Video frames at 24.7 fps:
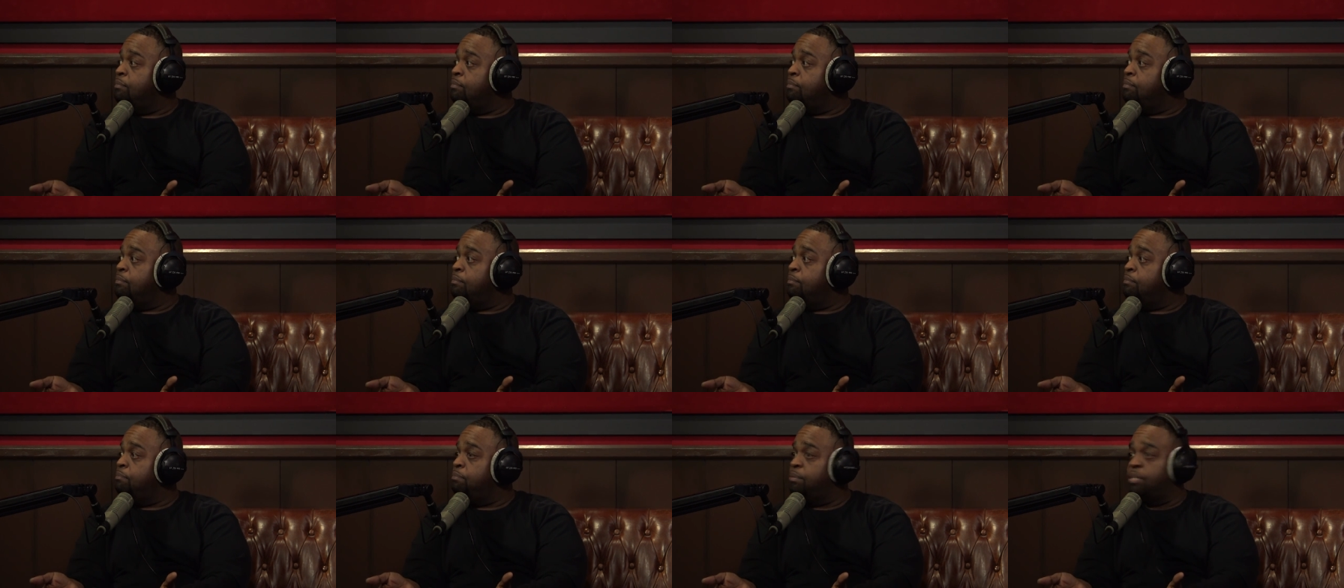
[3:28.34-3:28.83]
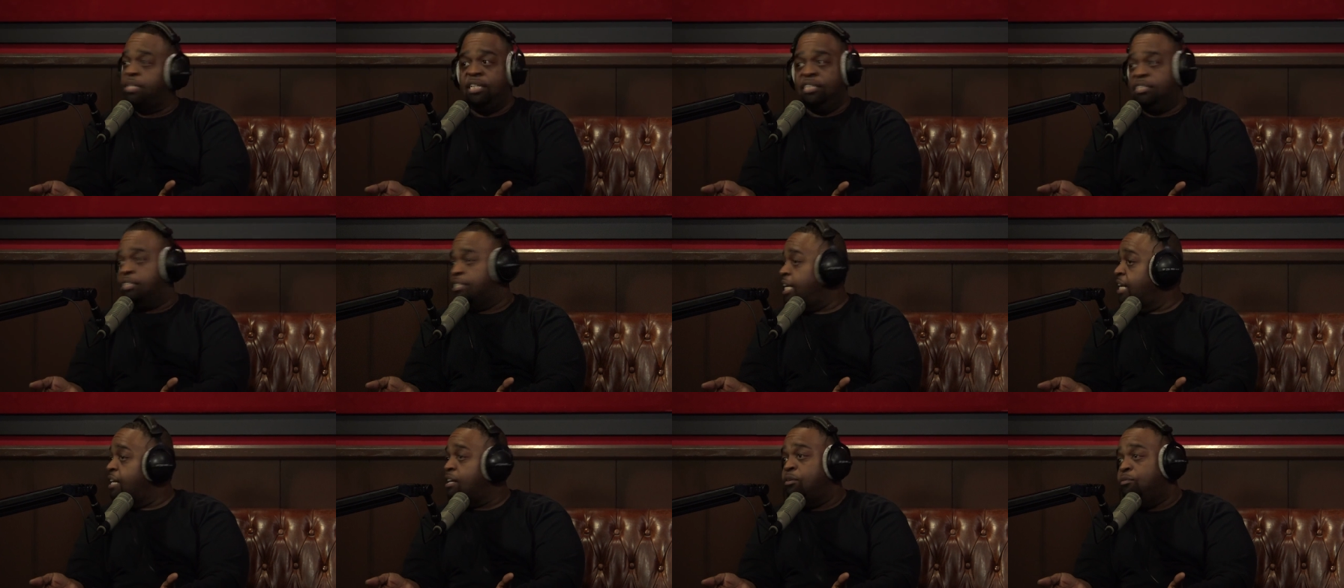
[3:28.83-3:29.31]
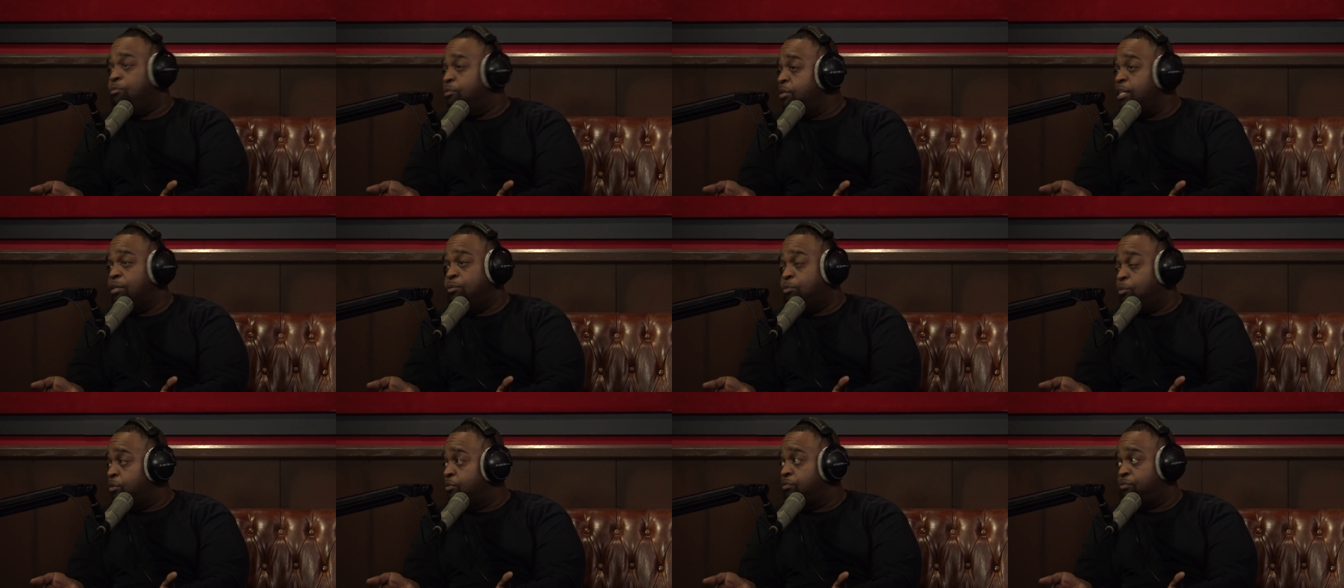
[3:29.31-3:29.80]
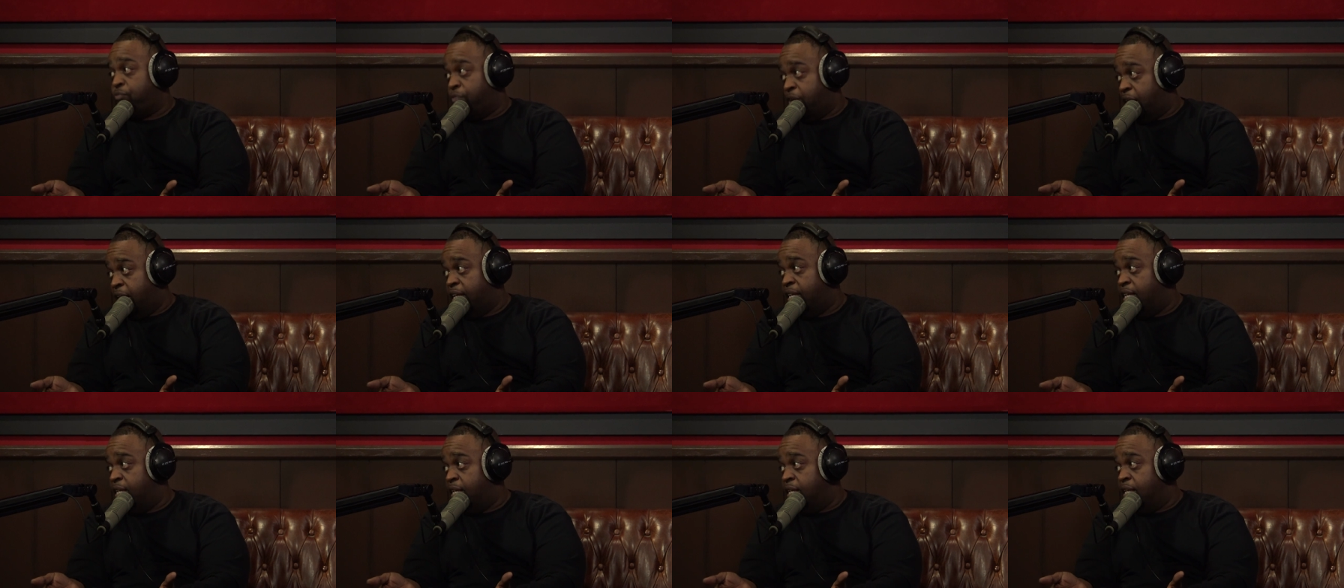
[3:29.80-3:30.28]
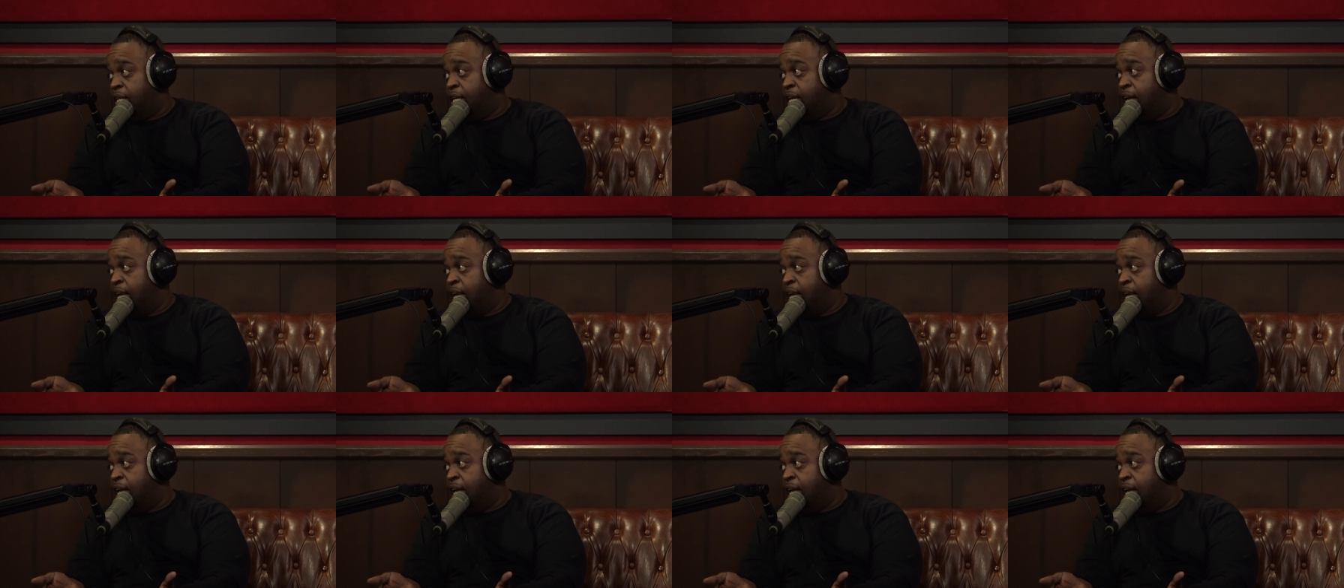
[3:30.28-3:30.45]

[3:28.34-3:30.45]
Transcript: Mm. Because they don't really want to fight.